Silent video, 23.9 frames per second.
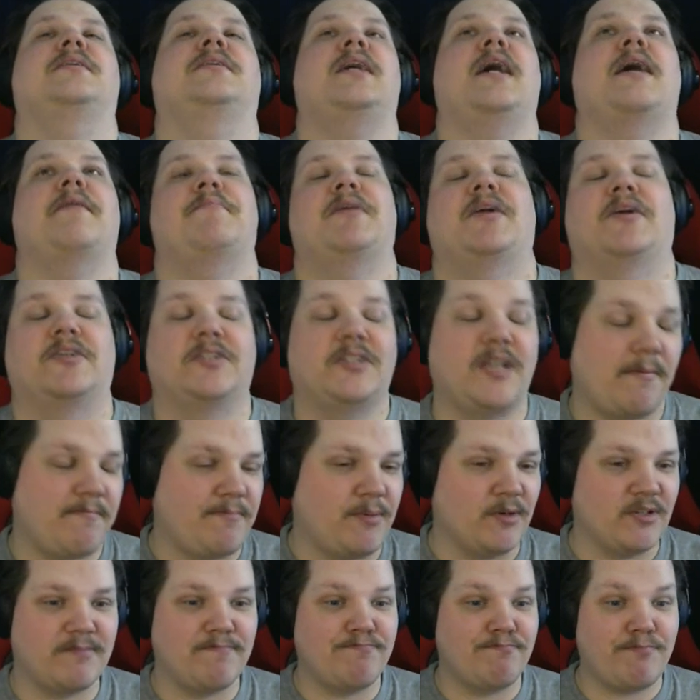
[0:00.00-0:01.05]
Yeah, because I
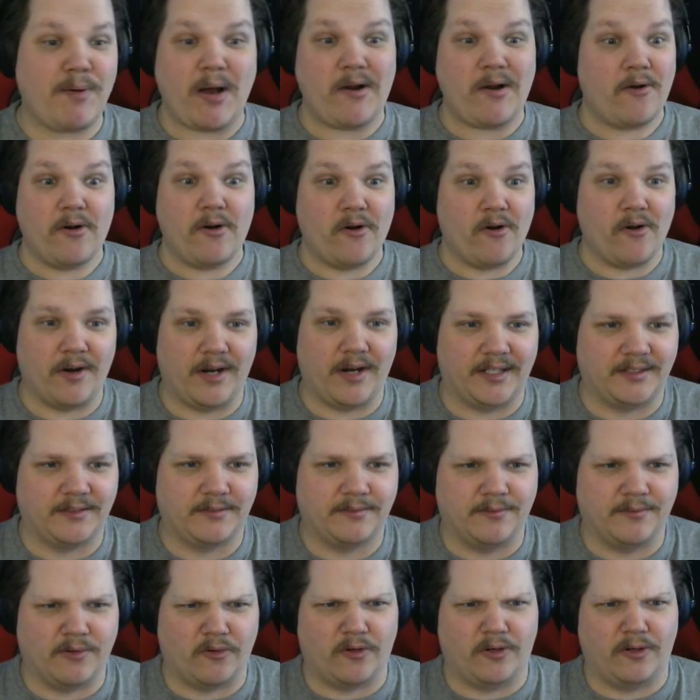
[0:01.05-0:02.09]
put butter on it,
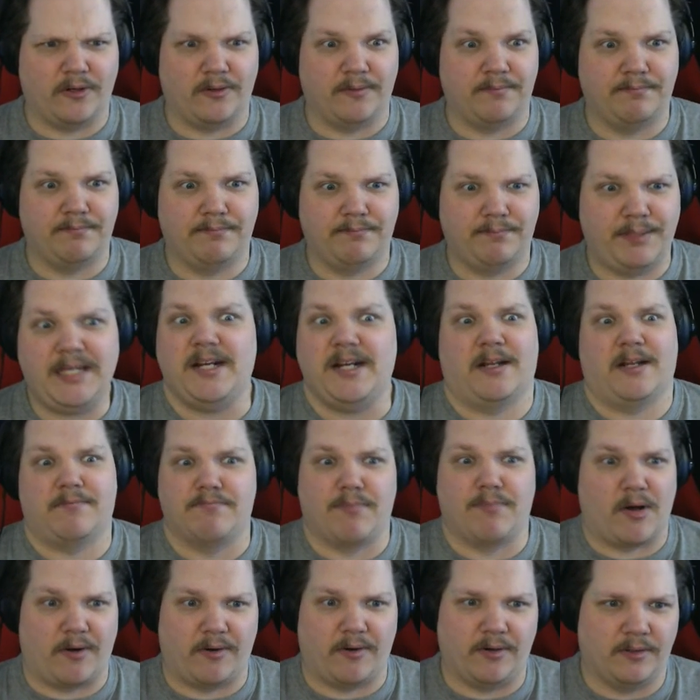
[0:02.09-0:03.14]
or
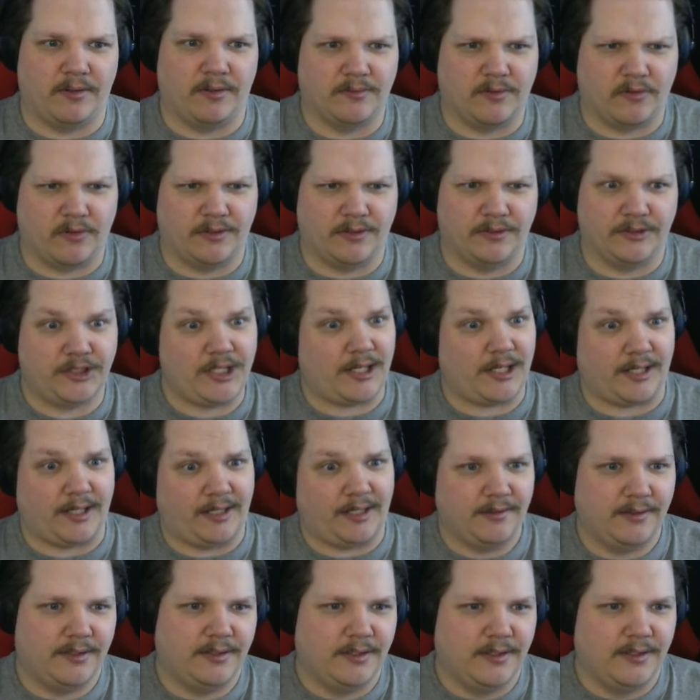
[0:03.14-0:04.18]
peanut butter, or jelly.
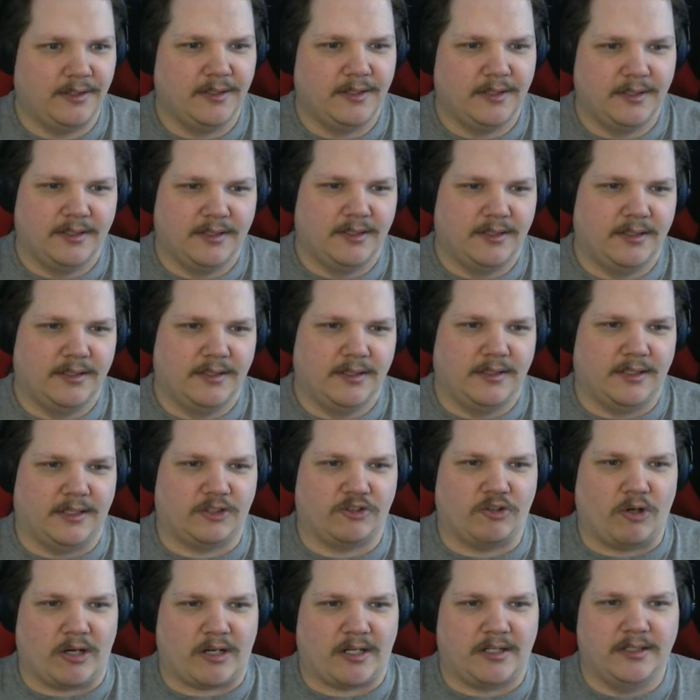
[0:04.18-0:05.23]
A
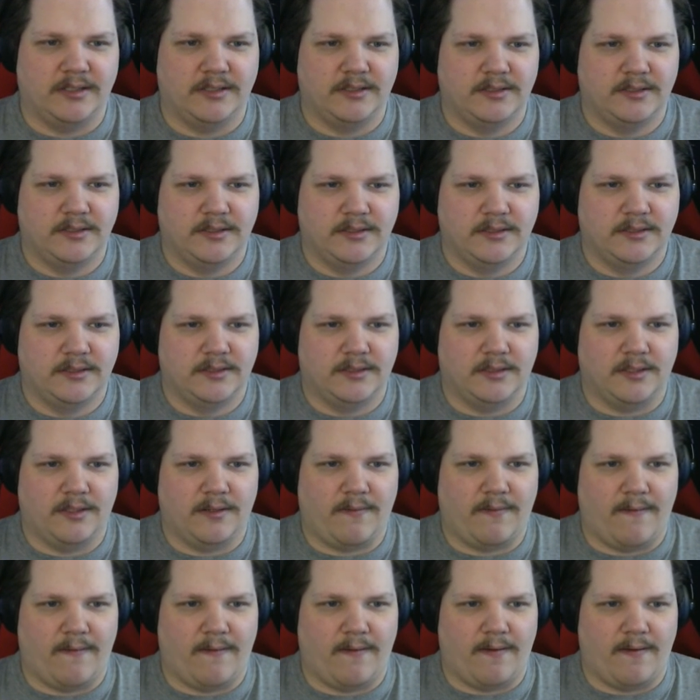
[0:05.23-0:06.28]
truck.
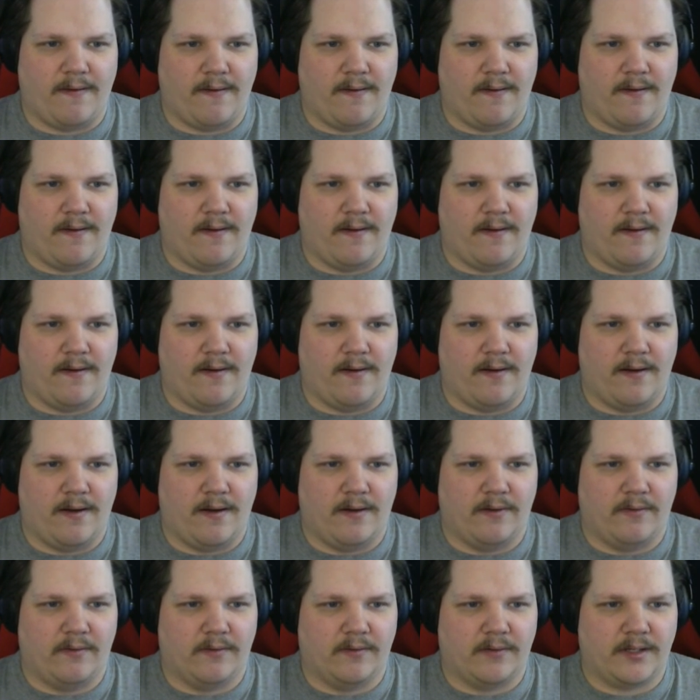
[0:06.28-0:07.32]
Oh,
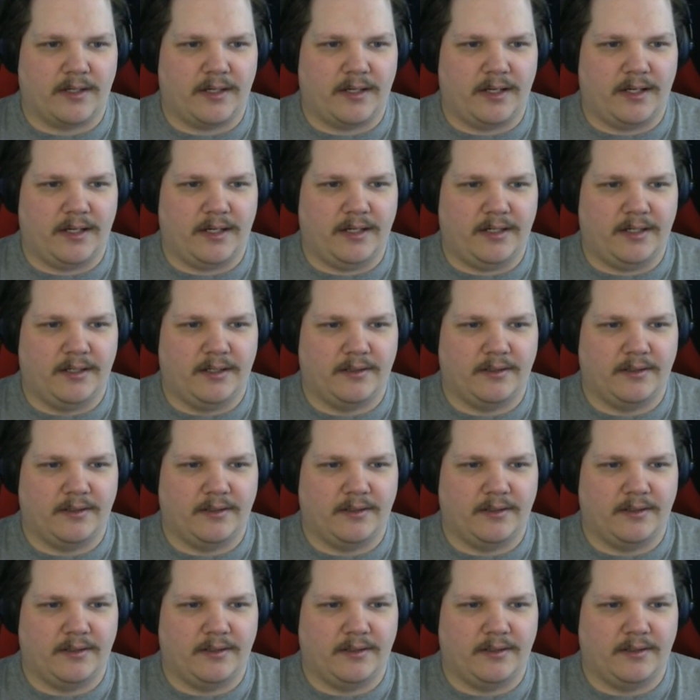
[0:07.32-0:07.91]
okay.